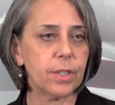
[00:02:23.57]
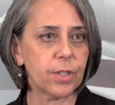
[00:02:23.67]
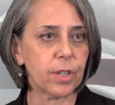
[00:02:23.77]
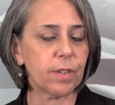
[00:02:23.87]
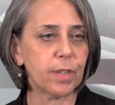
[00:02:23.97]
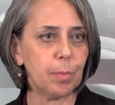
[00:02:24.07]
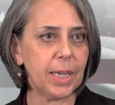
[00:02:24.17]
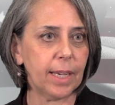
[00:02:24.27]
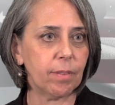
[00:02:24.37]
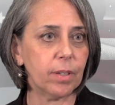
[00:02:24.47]
deserve to
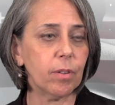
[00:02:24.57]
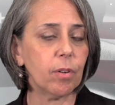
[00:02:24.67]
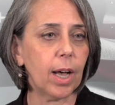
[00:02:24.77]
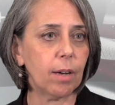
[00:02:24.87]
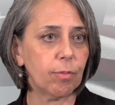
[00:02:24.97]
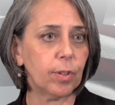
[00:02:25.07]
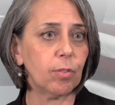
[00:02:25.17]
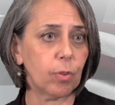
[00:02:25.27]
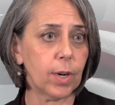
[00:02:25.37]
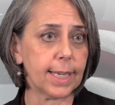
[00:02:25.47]
be given a
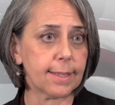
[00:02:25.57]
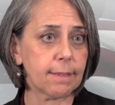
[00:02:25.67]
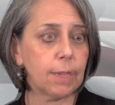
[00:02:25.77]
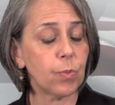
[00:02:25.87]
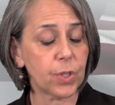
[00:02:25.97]
full voice.